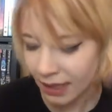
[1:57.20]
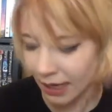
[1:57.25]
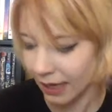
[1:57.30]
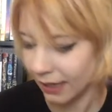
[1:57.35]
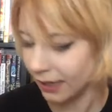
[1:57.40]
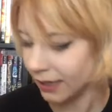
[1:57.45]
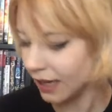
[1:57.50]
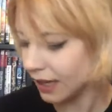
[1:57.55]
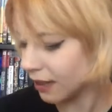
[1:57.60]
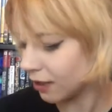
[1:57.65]

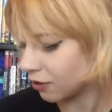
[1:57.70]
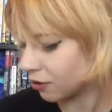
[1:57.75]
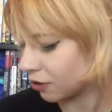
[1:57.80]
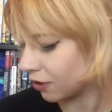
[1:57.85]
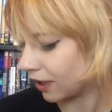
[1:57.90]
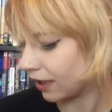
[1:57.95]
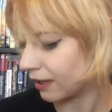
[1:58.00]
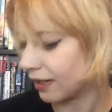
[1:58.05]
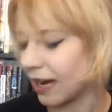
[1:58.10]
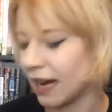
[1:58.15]
Another
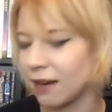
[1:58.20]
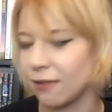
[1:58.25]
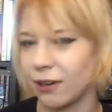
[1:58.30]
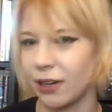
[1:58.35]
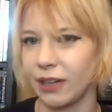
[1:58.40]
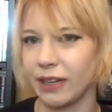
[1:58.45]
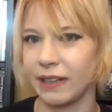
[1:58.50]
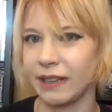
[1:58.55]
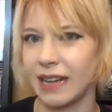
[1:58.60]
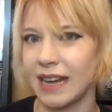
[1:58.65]
trick I
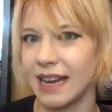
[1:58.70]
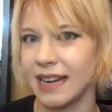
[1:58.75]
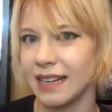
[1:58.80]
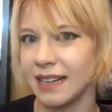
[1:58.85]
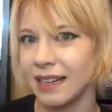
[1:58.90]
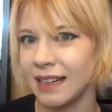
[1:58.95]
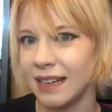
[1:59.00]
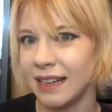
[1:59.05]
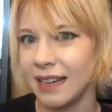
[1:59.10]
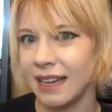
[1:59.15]
really like
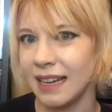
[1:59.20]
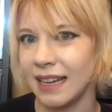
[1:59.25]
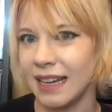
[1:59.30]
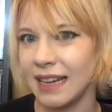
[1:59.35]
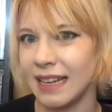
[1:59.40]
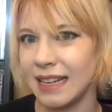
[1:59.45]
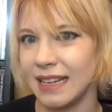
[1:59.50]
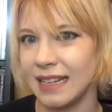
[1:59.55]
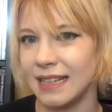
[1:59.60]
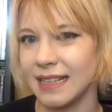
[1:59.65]

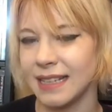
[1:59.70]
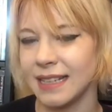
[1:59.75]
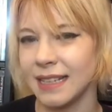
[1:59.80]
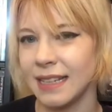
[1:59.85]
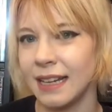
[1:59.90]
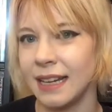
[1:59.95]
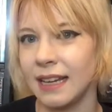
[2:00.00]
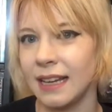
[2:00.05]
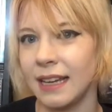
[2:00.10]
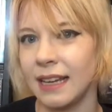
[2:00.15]
is
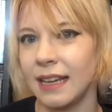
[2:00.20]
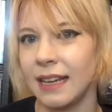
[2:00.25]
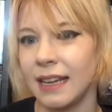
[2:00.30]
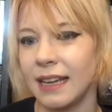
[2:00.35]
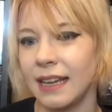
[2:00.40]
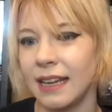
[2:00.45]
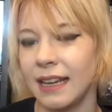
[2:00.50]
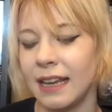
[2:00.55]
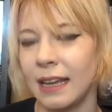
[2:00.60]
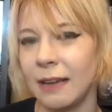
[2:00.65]

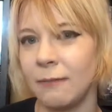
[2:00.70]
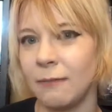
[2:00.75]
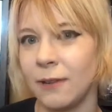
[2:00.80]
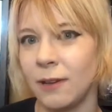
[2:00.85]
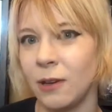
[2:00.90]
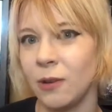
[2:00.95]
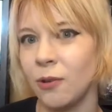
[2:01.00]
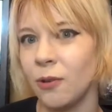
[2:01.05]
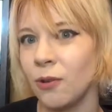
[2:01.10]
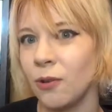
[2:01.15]
if
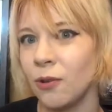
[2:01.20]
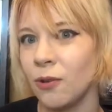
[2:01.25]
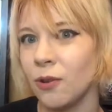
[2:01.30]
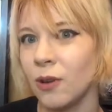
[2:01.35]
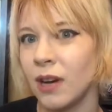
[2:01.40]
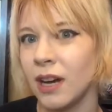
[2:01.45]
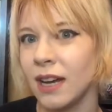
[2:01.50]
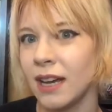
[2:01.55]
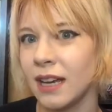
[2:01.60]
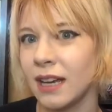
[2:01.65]

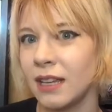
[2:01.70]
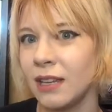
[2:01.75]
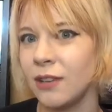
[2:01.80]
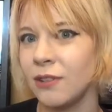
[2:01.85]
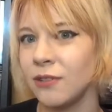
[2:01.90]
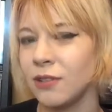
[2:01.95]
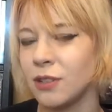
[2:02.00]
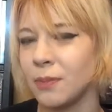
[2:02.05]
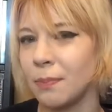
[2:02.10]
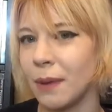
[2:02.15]
you
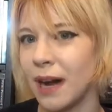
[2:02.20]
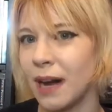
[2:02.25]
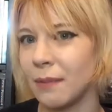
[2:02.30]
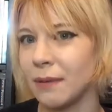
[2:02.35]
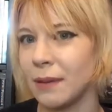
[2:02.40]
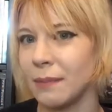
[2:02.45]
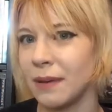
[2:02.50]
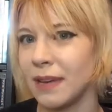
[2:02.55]
use bobby